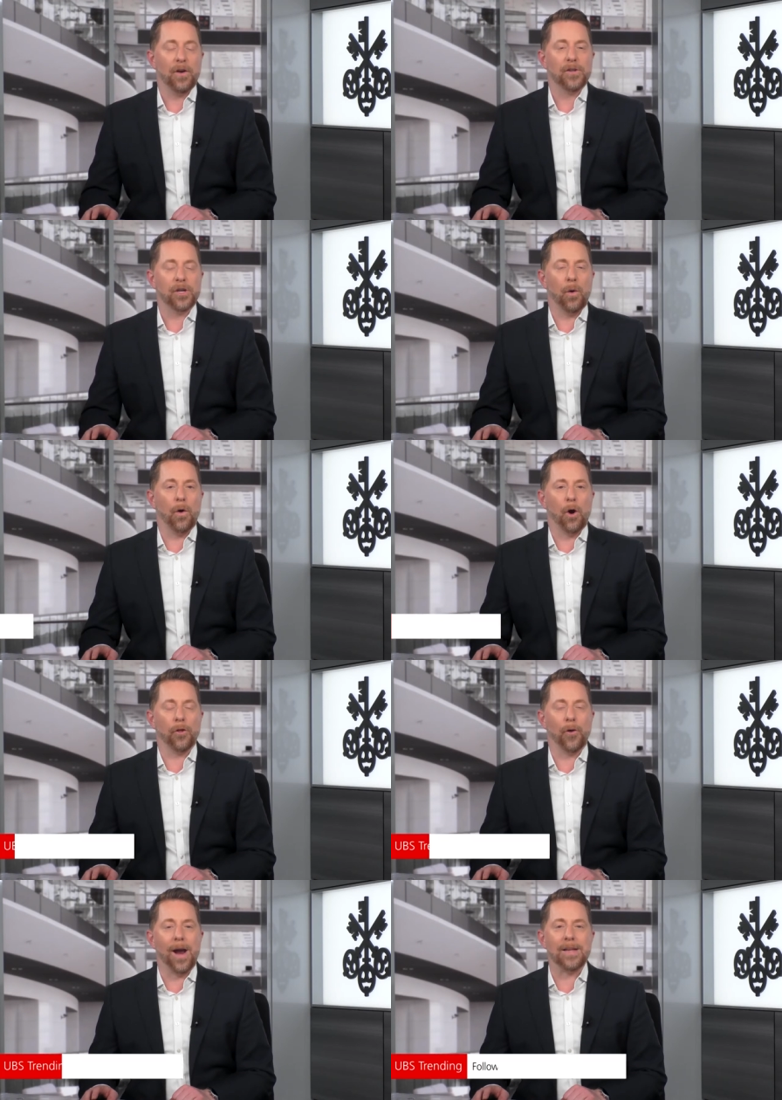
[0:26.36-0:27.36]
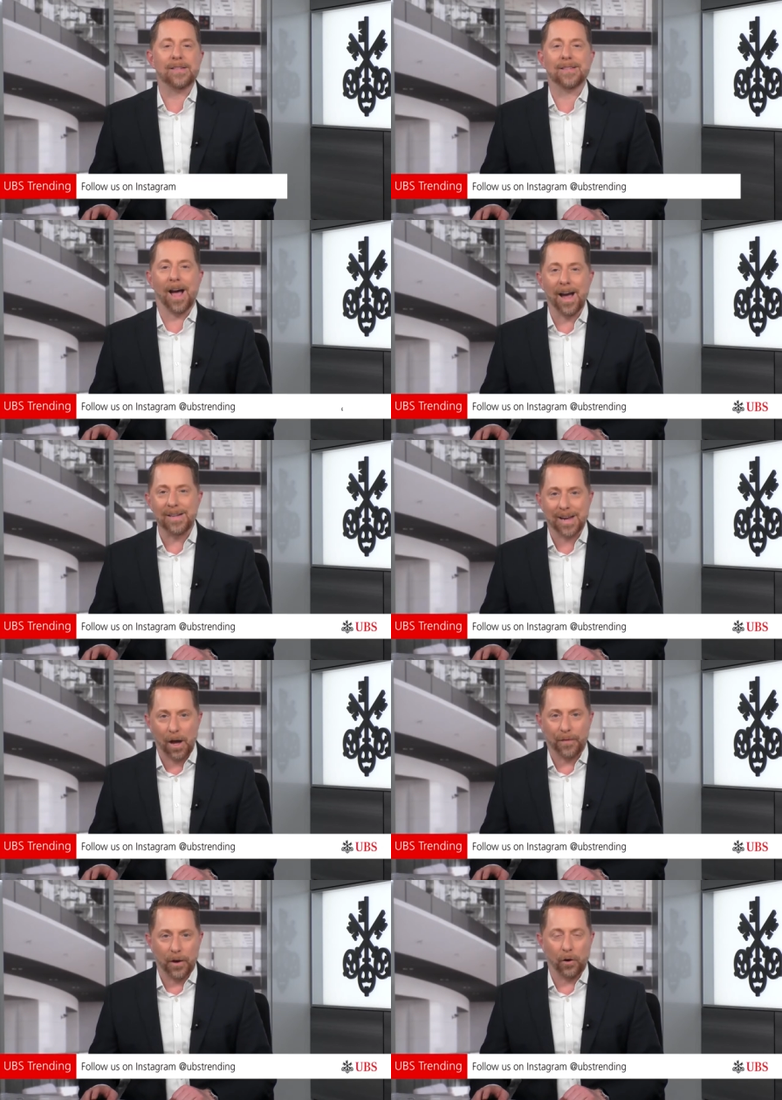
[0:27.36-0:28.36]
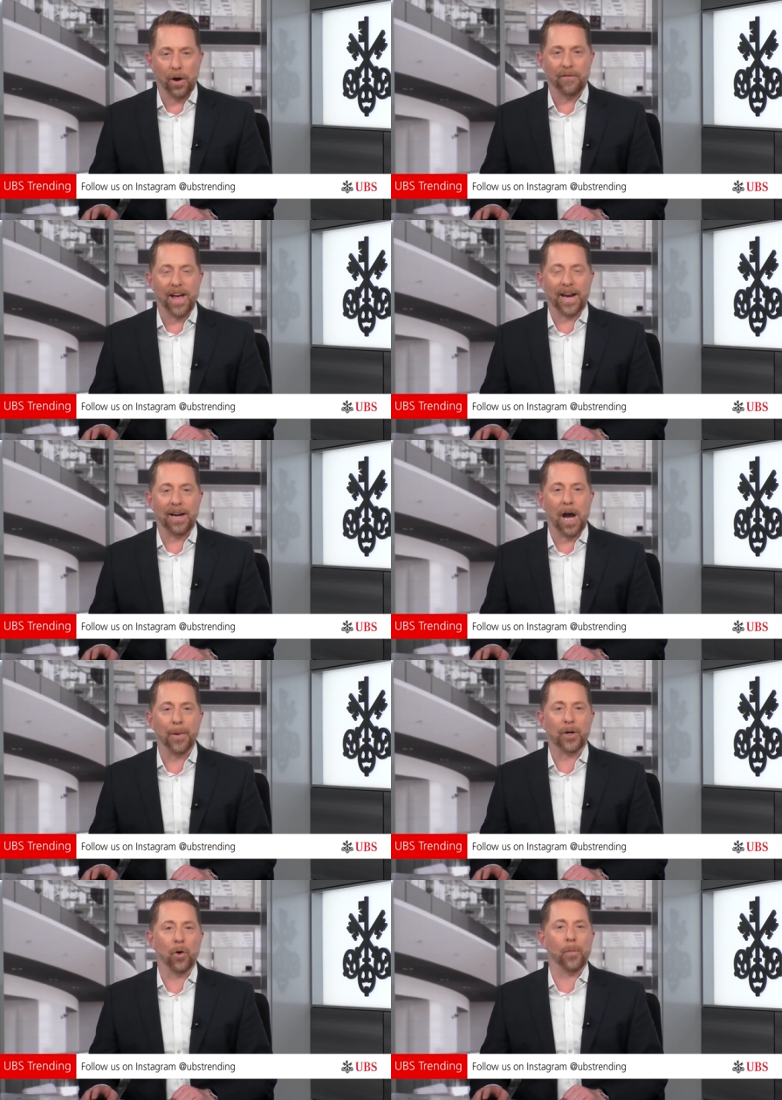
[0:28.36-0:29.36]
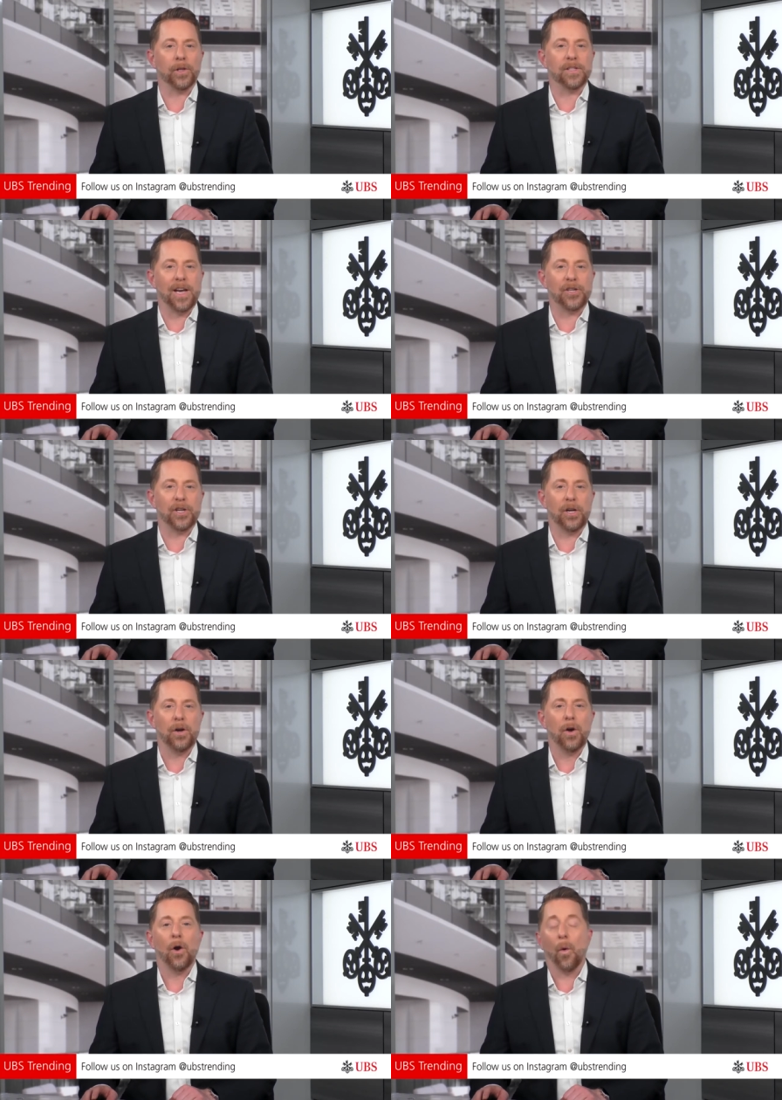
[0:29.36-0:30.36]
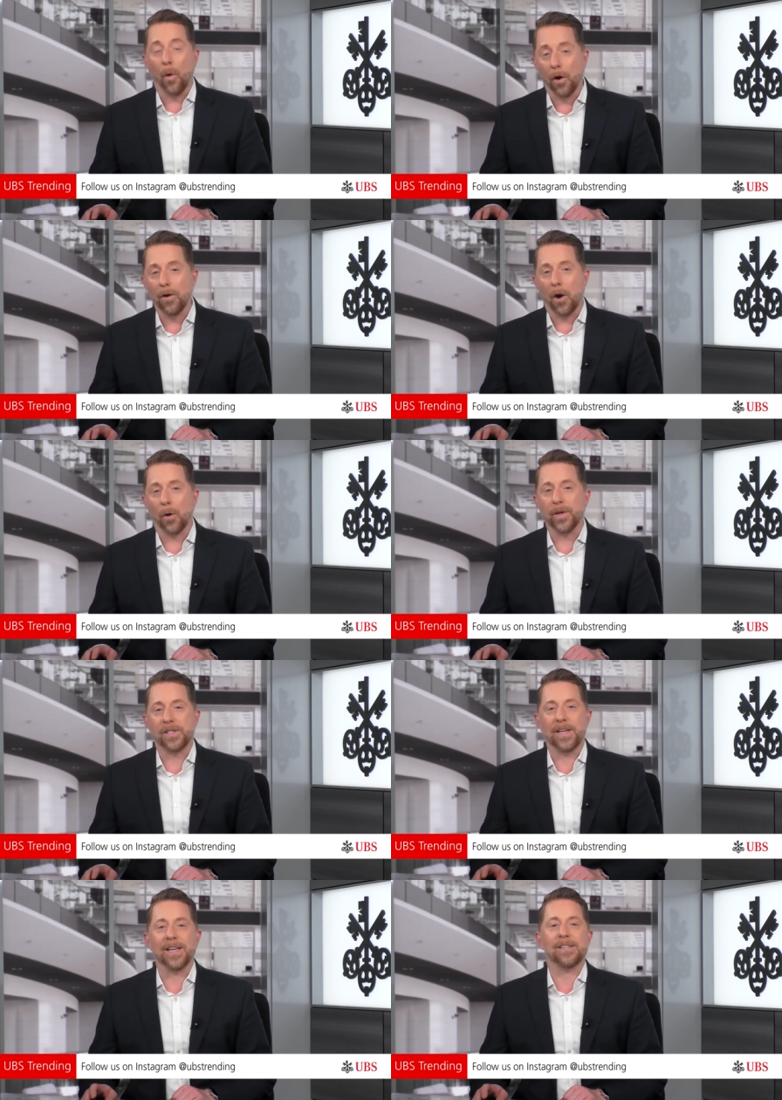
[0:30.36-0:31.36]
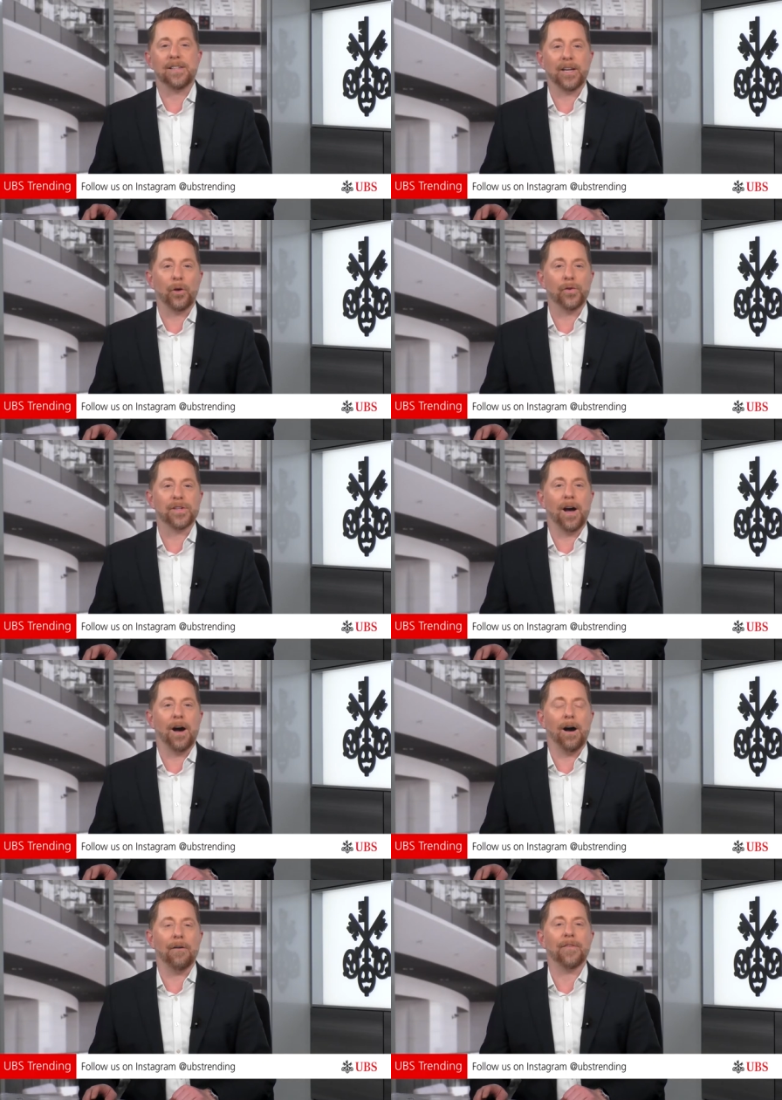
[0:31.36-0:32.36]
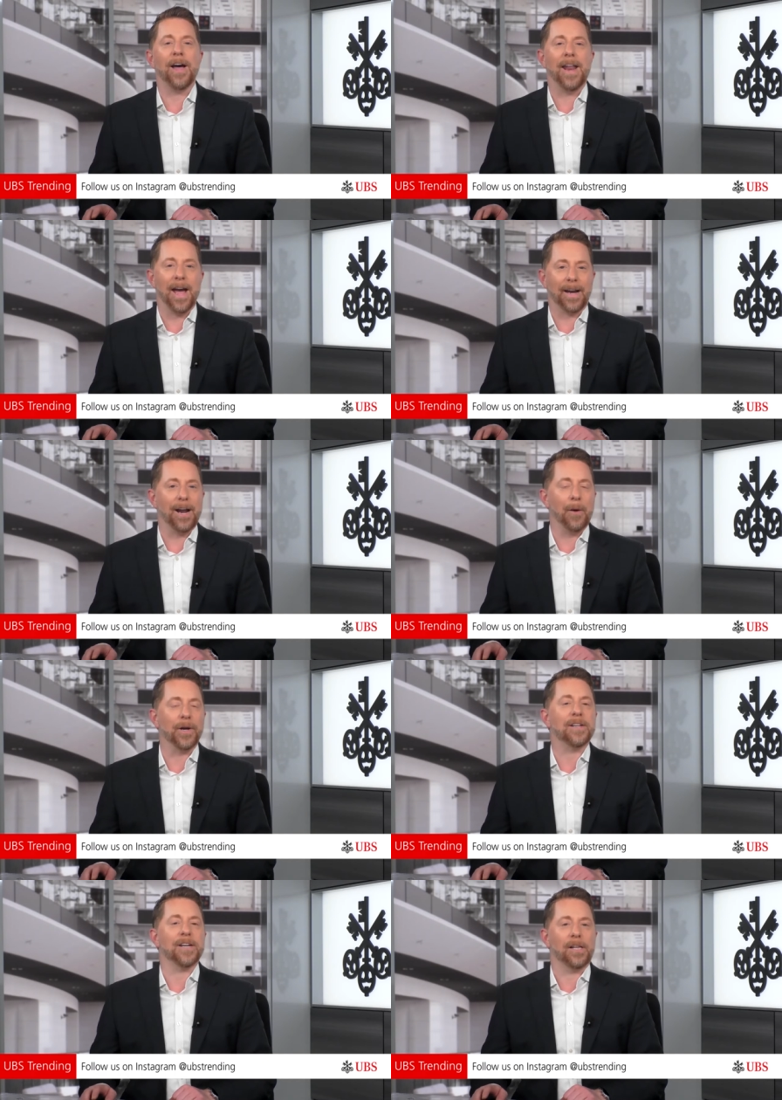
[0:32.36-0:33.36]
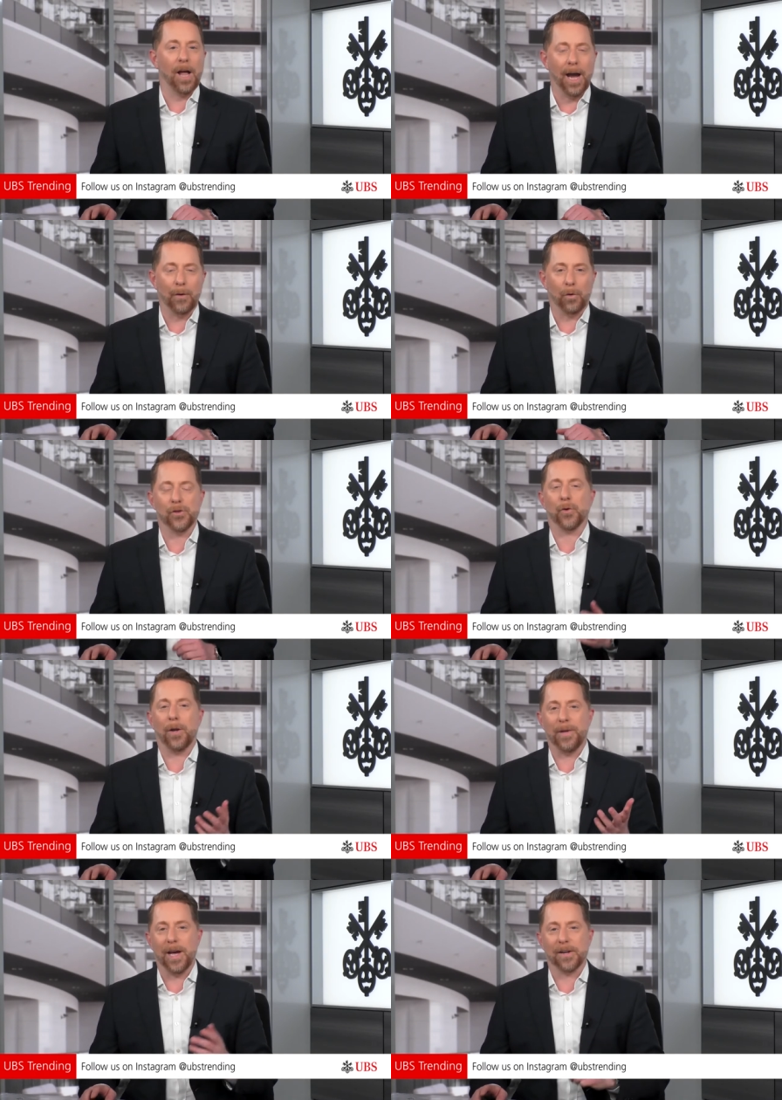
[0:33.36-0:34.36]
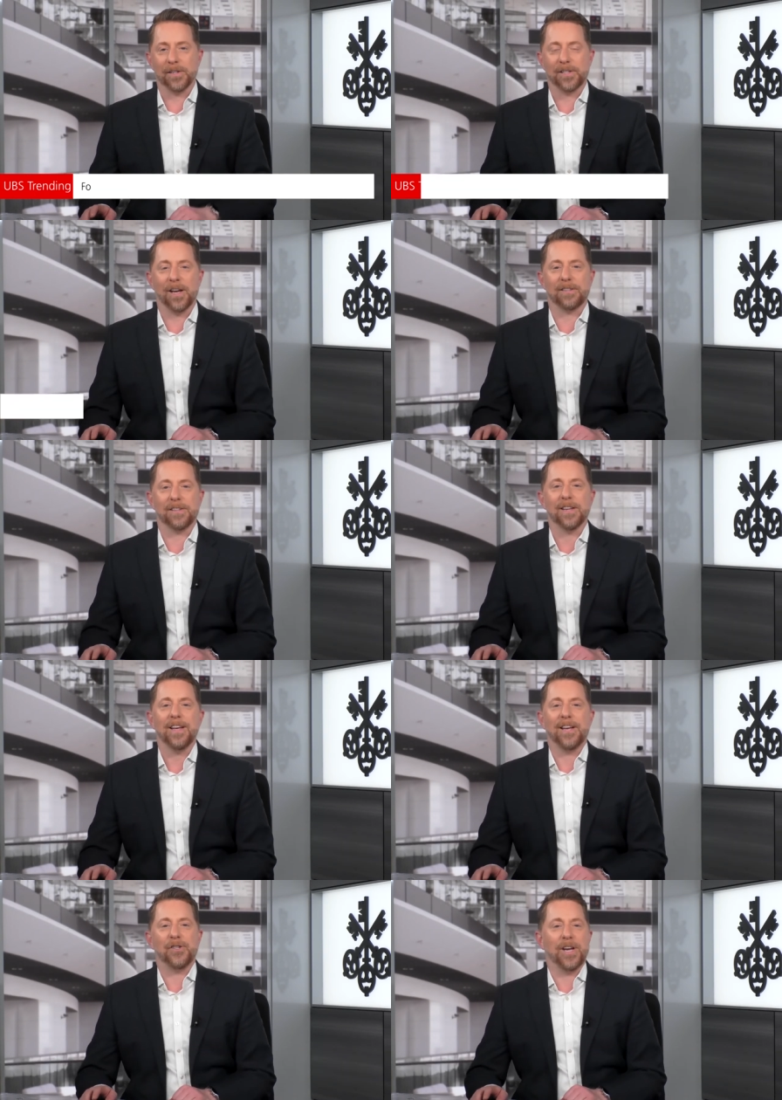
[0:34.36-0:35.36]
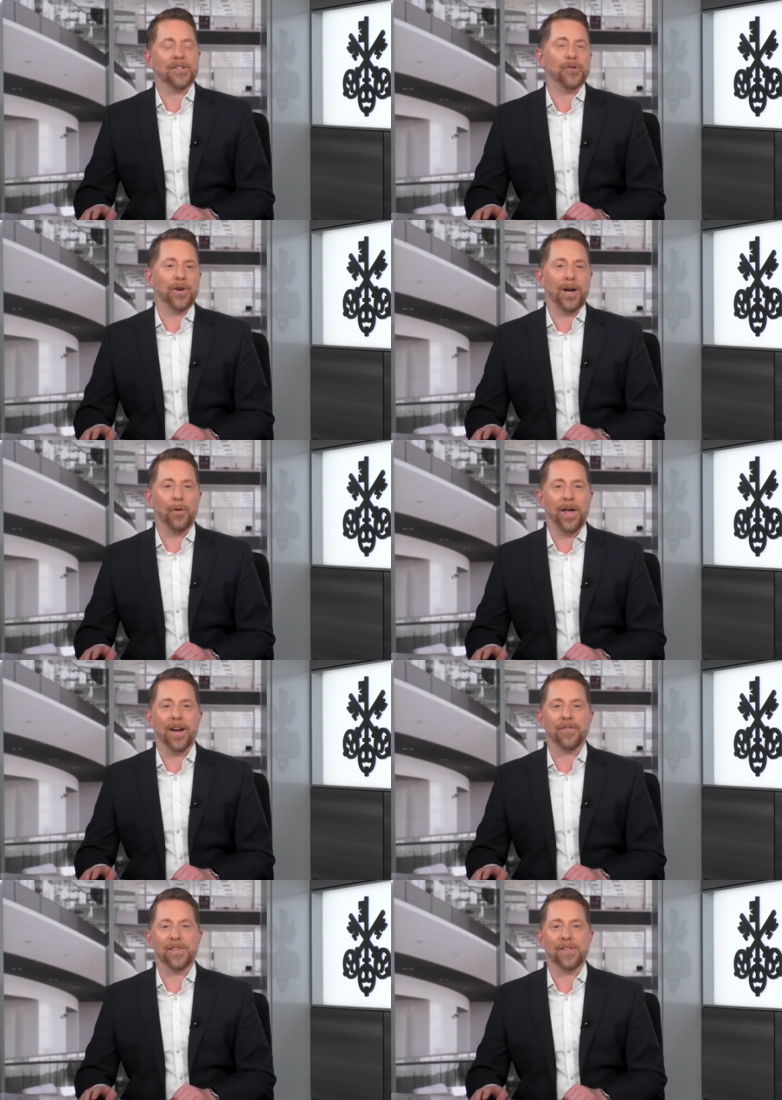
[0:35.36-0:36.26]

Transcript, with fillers: So, are there any signs out there of economic normalization, or are we seeing signals of an economic decline? Well, joining me now to discuss this is Jason Draho, the head of